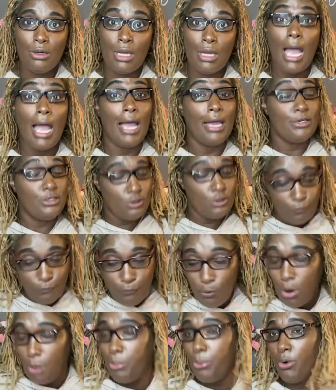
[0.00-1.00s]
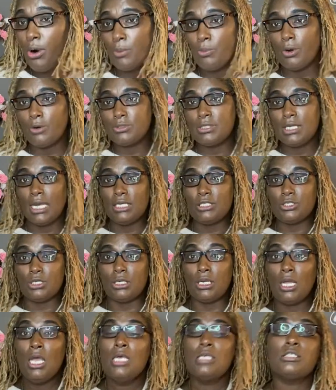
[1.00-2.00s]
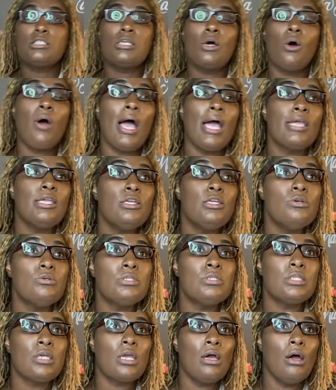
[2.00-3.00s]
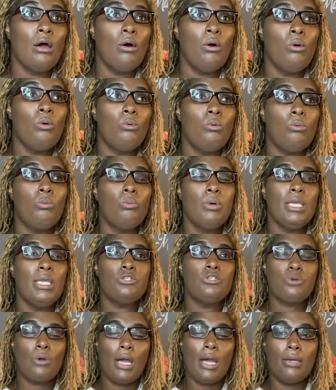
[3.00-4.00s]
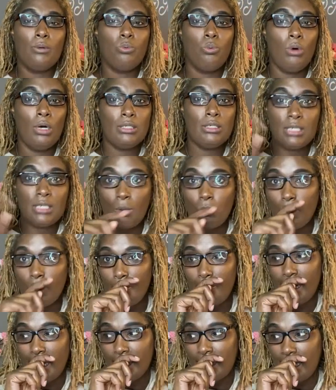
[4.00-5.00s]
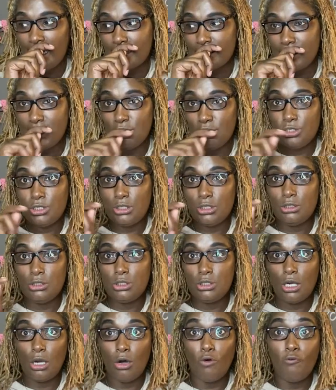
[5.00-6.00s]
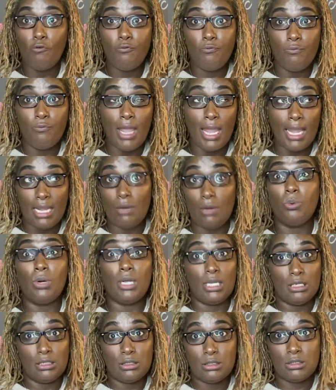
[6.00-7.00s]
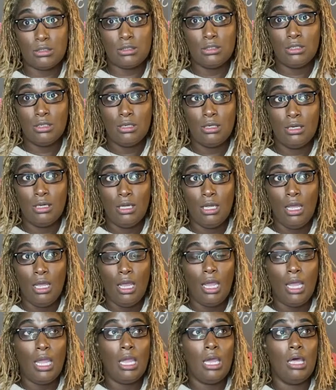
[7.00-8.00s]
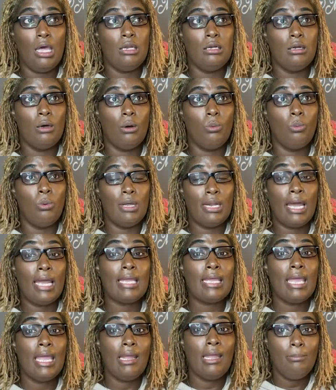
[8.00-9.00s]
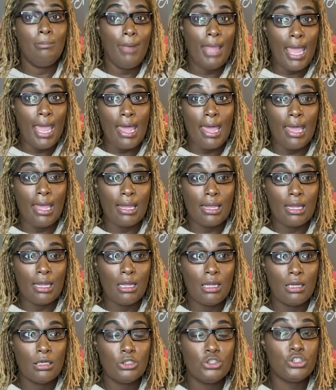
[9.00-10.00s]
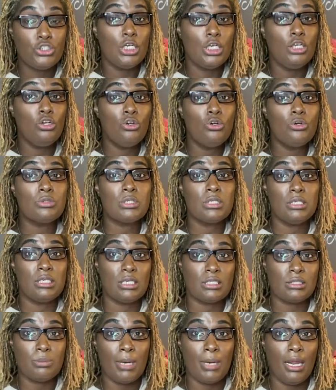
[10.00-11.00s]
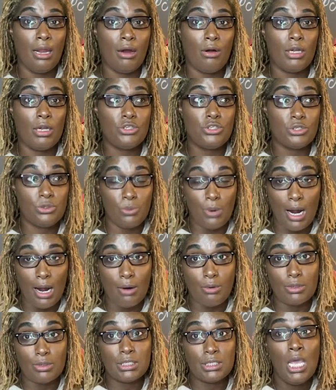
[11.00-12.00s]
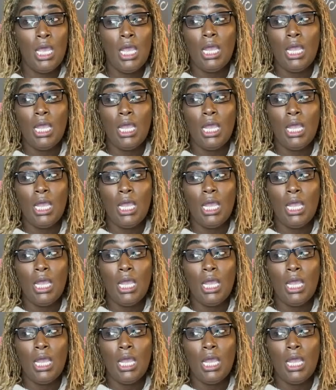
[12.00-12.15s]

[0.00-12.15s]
I do 4-point rotation. So I used to go, we tried one time with my loctician to go 8 weeks. And when I came back, she usually does my hair in 2 hours.